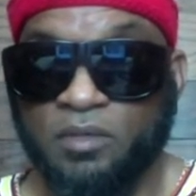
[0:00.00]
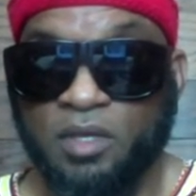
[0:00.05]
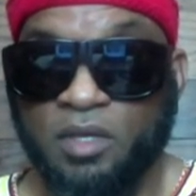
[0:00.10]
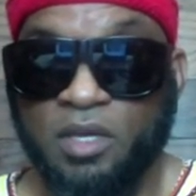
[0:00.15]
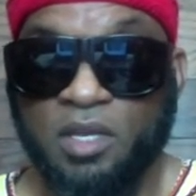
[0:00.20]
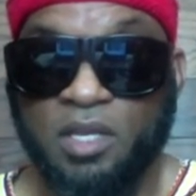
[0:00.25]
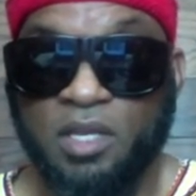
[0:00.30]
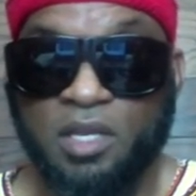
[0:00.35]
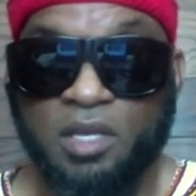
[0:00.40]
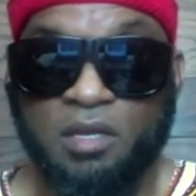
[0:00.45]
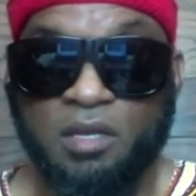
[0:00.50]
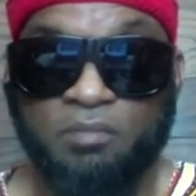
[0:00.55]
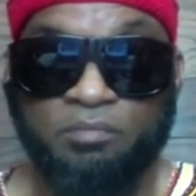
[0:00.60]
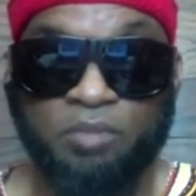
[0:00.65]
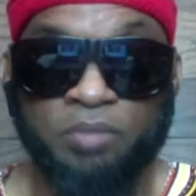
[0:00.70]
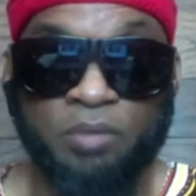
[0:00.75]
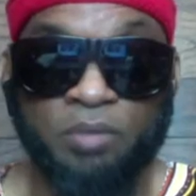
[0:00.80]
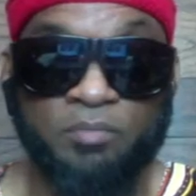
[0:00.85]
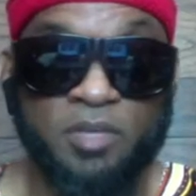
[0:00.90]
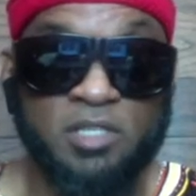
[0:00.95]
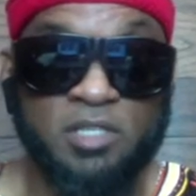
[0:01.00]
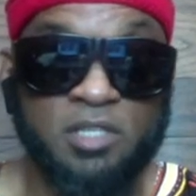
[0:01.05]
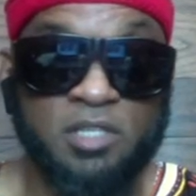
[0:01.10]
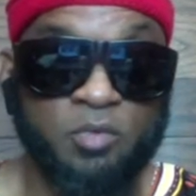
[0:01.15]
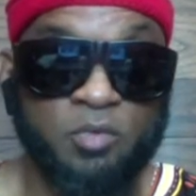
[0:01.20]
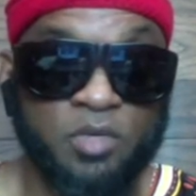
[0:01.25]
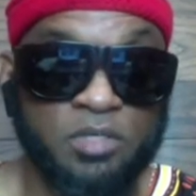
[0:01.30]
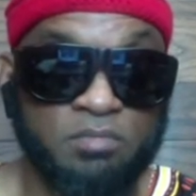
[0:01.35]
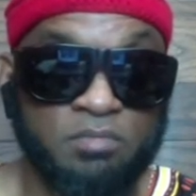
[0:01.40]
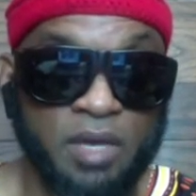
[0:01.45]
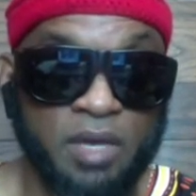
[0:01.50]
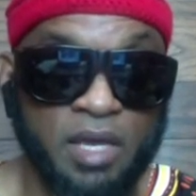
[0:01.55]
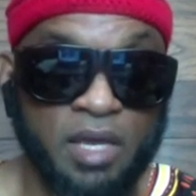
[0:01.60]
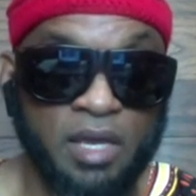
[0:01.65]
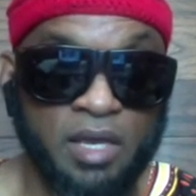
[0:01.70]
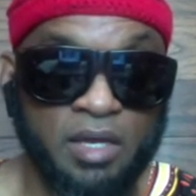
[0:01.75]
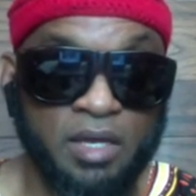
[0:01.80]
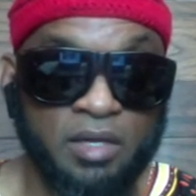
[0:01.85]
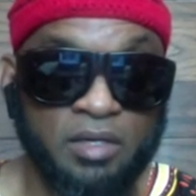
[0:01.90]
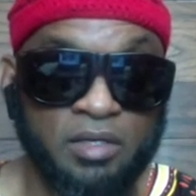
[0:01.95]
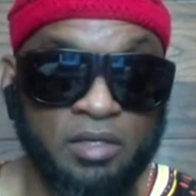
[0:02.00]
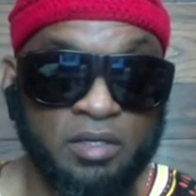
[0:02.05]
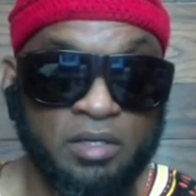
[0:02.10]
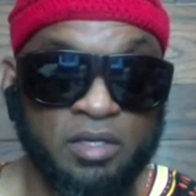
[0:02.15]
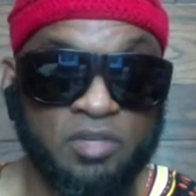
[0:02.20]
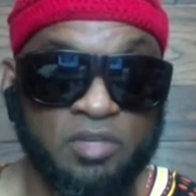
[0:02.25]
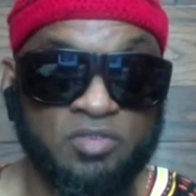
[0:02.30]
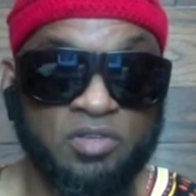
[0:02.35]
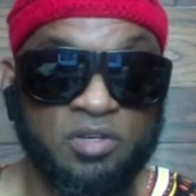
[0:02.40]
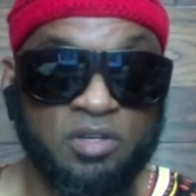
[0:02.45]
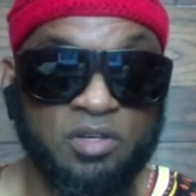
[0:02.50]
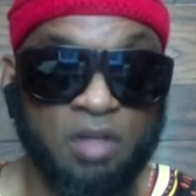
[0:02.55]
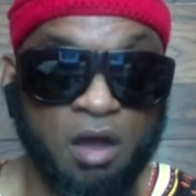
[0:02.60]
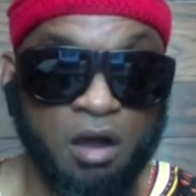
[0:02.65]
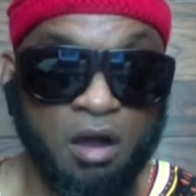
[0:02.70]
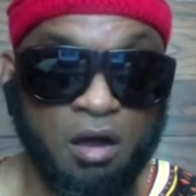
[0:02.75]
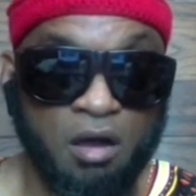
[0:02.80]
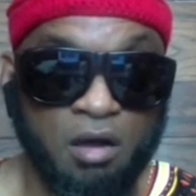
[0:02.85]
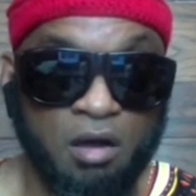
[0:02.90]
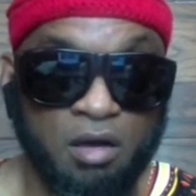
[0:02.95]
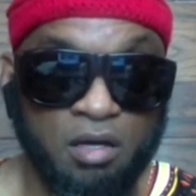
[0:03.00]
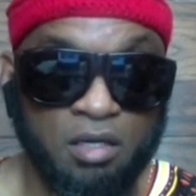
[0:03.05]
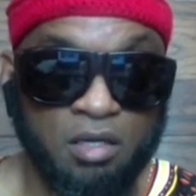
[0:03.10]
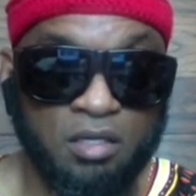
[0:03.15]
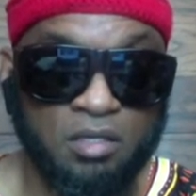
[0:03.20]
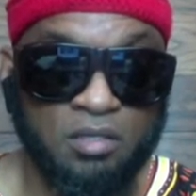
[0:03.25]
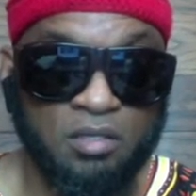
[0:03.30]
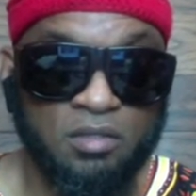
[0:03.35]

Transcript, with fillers: any promiscuous man is a dog.